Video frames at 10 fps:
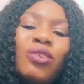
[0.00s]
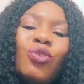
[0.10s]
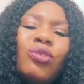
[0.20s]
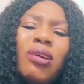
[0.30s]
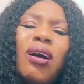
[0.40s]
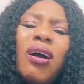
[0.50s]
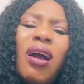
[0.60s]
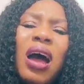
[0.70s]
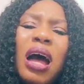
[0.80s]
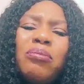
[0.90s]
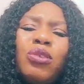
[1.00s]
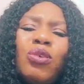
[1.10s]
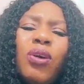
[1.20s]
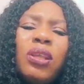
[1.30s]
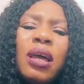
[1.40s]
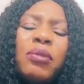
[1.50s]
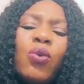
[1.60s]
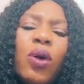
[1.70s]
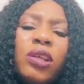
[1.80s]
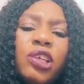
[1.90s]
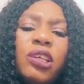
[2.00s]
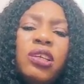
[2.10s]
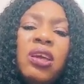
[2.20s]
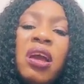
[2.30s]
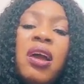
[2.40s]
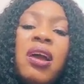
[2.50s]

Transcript: You say, oh, I'm soaked, let me go and change it.